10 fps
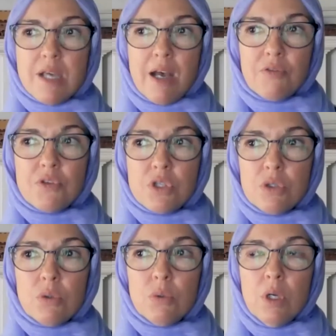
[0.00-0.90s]
have
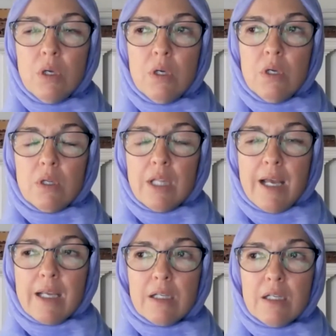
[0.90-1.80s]
to
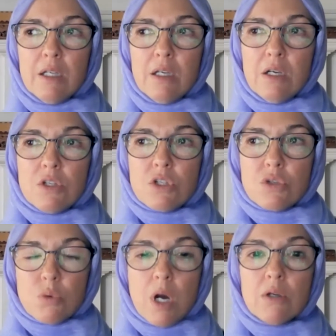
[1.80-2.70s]
like
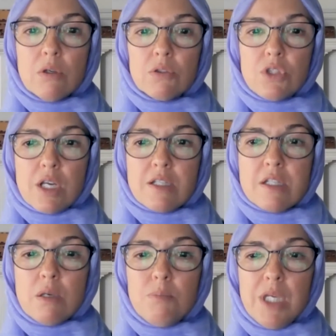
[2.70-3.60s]
struggle
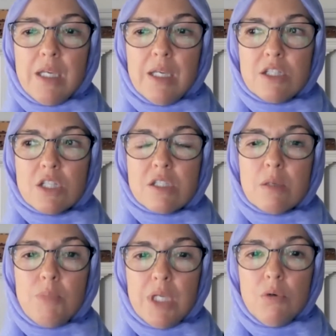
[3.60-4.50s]
just to be
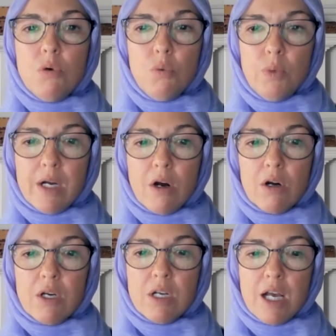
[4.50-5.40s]
who we
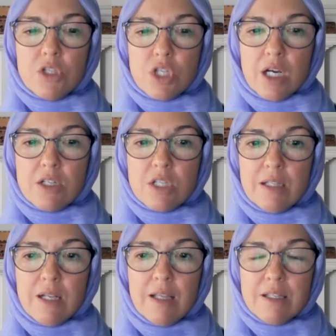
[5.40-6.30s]
are and not judge.
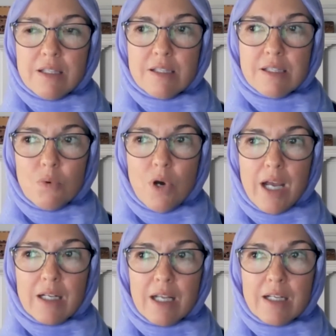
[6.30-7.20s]
And this is
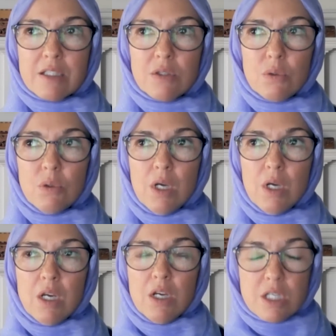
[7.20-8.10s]
why I'd like to
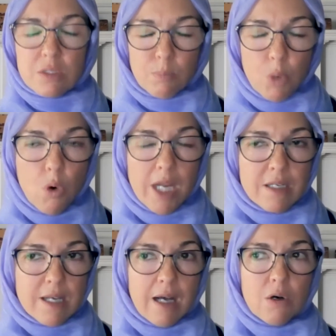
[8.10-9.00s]
just
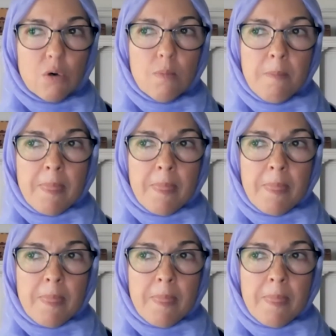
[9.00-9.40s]
point out